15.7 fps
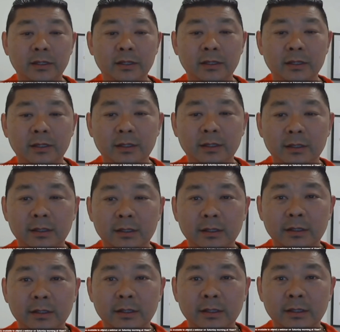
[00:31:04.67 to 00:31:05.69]

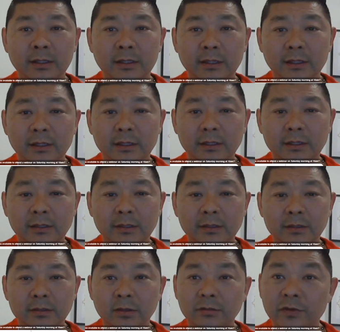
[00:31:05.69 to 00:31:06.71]

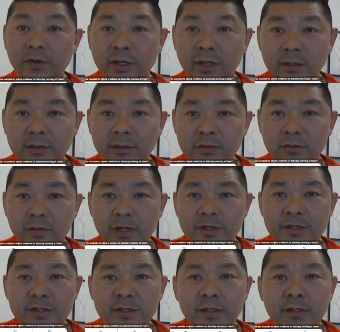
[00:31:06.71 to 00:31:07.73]
And don't forget to
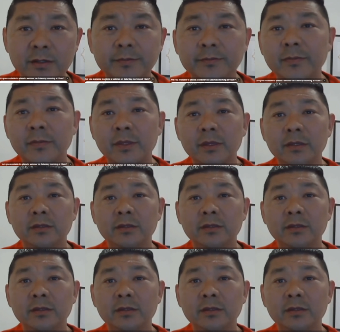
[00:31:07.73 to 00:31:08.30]
register